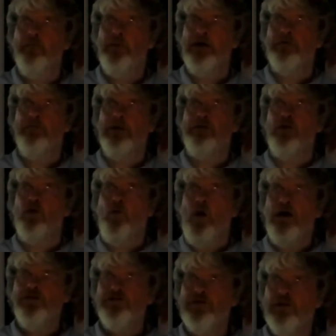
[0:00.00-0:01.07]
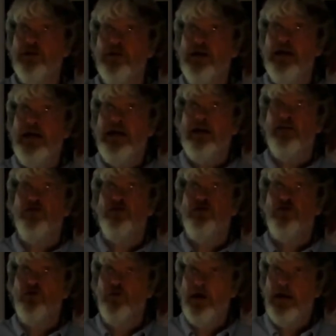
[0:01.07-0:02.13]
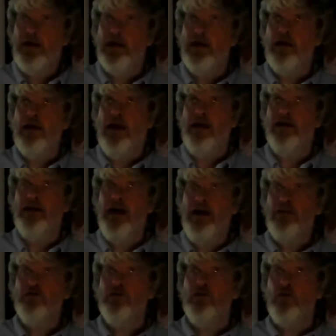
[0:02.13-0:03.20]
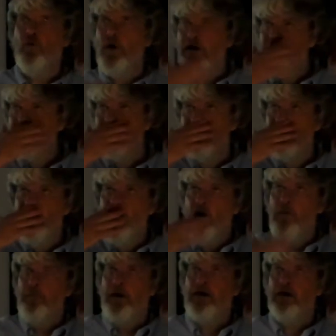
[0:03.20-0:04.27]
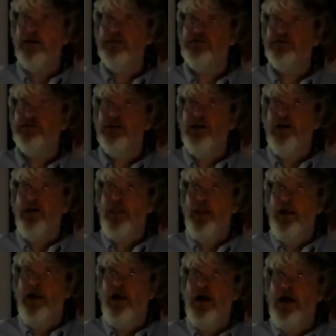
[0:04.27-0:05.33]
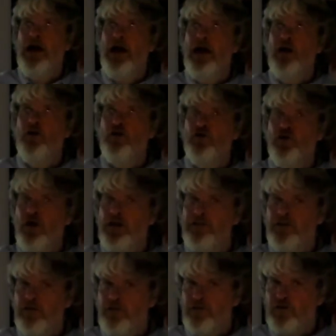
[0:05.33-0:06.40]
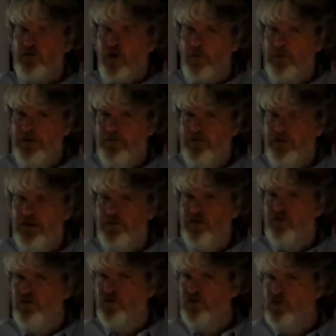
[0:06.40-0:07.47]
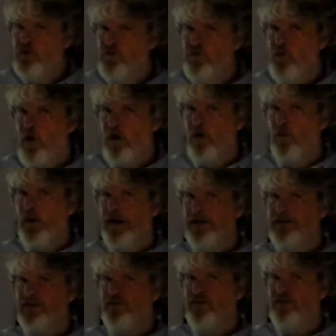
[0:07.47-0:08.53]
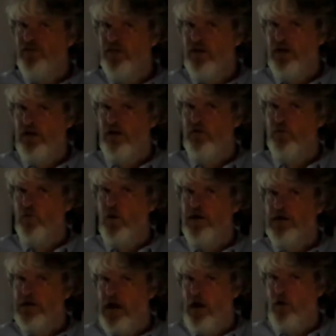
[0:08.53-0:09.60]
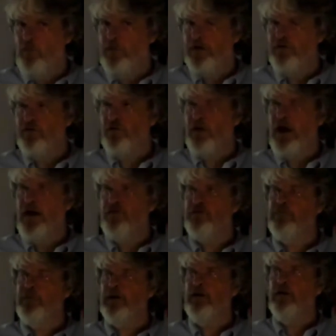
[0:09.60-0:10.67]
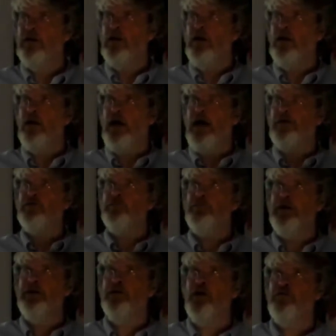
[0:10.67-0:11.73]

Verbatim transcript: But, but the question is tricky and an excellent question because the, the trouble is it's just too far away to see right now because there hasn't been hasn't been